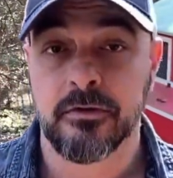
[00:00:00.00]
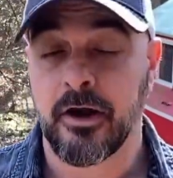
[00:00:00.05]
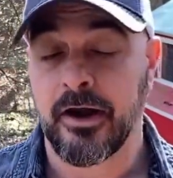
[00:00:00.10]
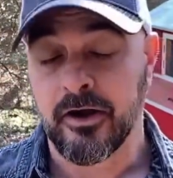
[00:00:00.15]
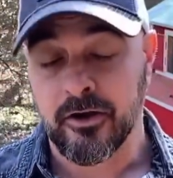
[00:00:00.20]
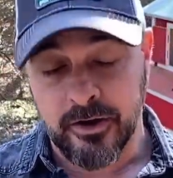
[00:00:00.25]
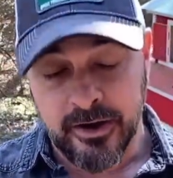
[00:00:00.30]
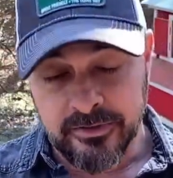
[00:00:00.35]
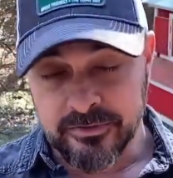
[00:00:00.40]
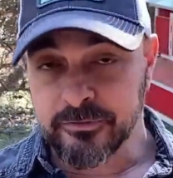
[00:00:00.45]

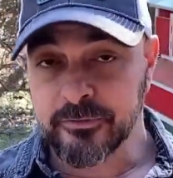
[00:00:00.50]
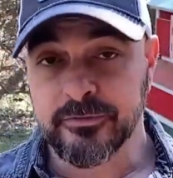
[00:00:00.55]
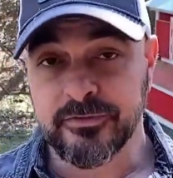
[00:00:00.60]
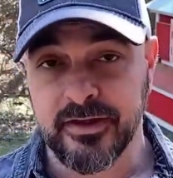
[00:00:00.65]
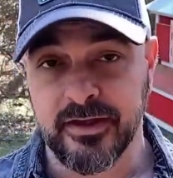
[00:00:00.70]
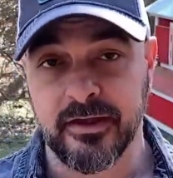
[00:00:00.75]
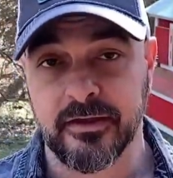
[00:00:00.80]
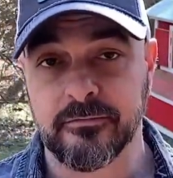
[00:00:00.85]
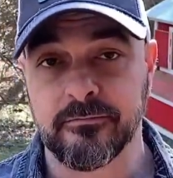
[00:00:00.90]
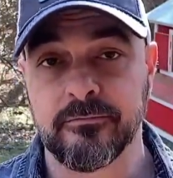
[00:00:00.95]
or 8 through
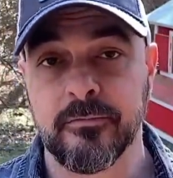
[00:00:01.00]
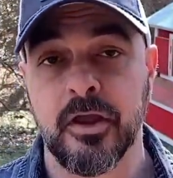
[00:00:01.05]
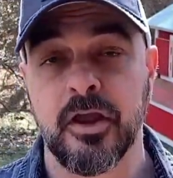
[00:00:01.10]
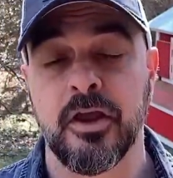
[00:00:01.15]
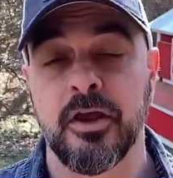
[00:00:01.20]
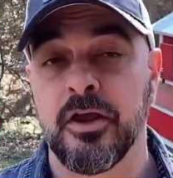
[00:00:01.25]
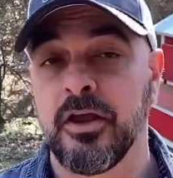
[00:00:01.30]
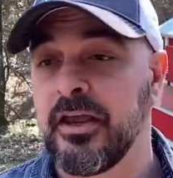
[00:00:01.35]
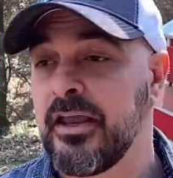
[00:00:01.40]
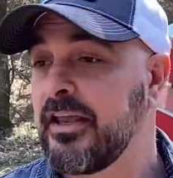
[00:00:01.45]
10,
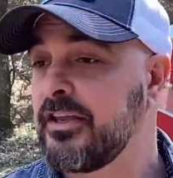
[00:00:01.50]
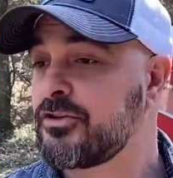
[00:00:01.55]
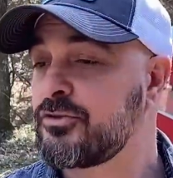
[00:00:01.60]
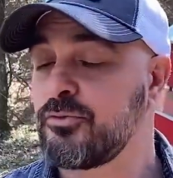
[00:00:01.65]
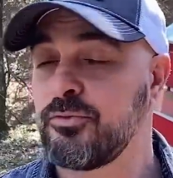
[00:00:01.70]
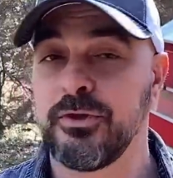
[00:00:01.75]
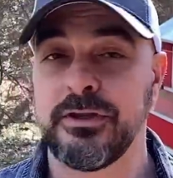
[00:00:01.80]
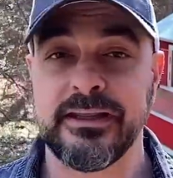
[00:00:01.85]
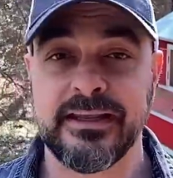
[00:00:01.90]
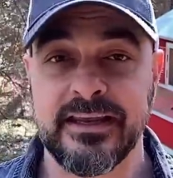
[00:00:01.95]
it's
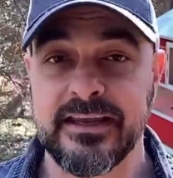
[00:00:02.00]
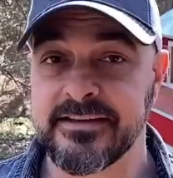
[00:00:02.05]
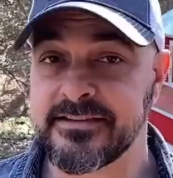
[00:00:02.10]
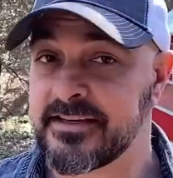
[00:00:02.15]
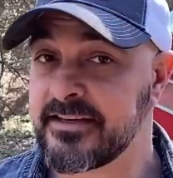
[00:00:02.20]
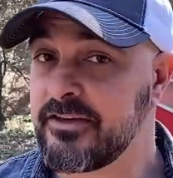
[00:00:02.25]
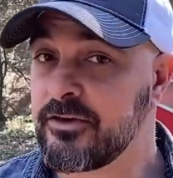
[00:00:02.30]
really easy.